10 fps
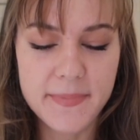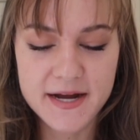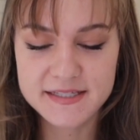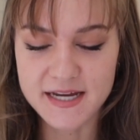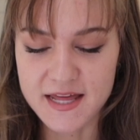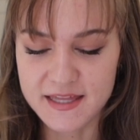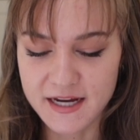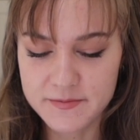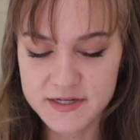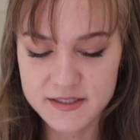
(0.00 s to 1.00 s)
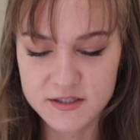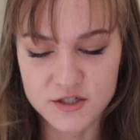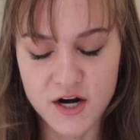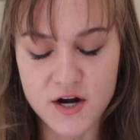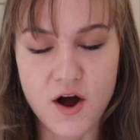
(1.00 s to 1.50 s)
But I think I'm going to
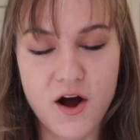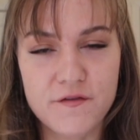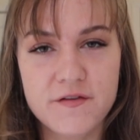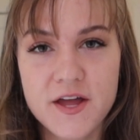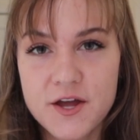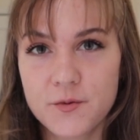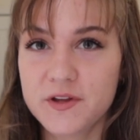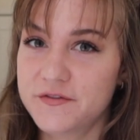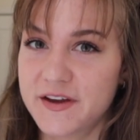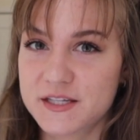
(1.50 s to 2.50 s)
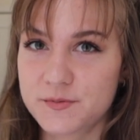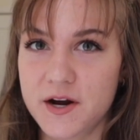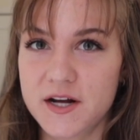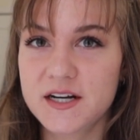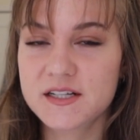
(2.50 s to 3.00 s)
start off with face
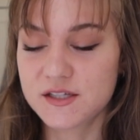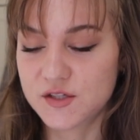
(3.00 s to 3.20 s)
products.